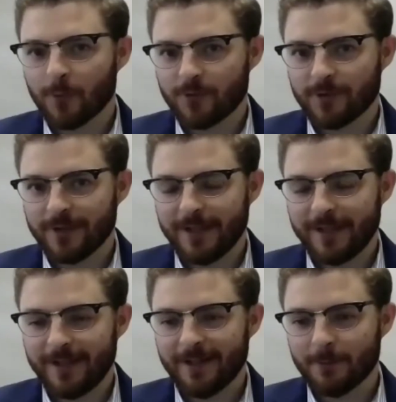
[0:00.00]

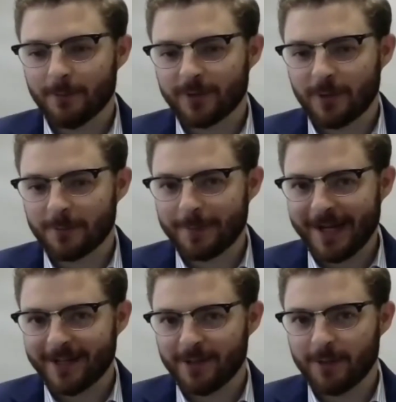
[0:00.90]
unfortunately, we'll start with
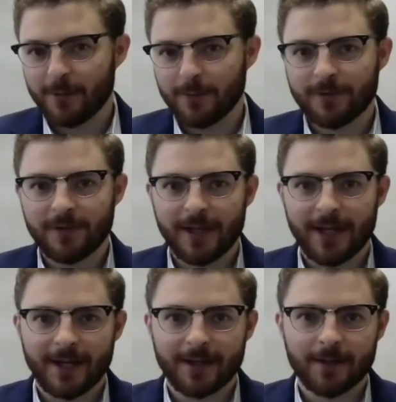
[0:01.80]
bad news,
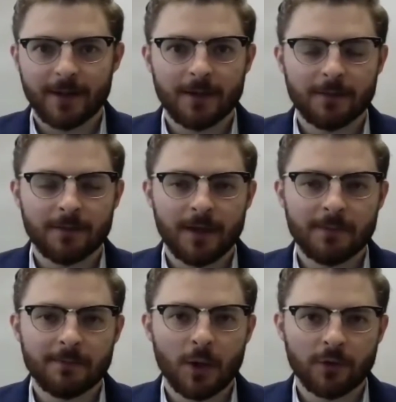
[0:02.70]
that in,
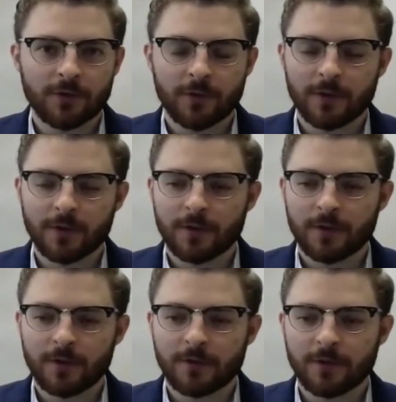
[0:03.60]
in most of the,
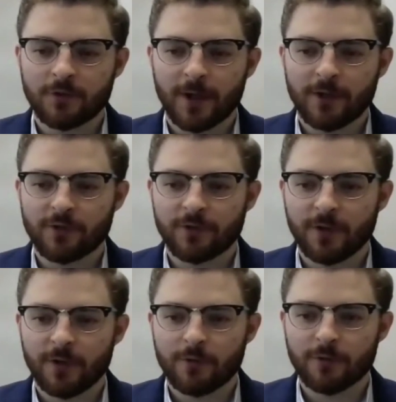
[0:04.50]
the situations
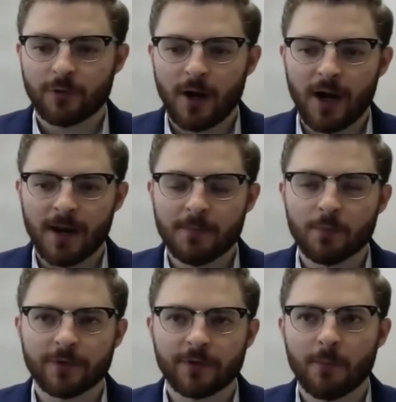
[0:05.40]
that you described,
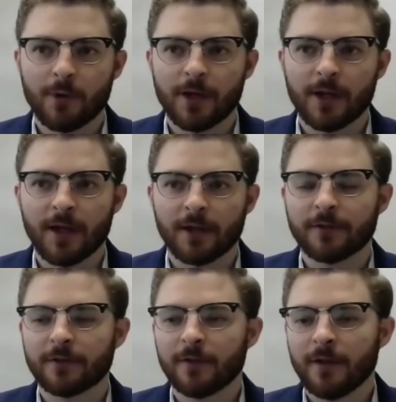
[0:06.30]
where someone
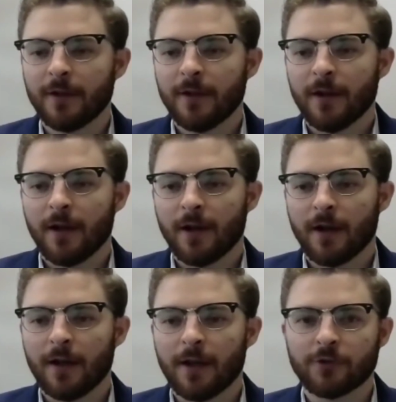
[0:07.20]
has
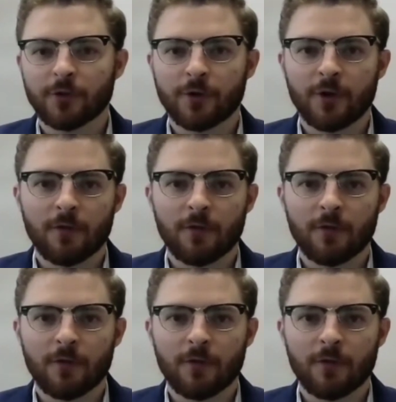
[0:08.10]
uh, entered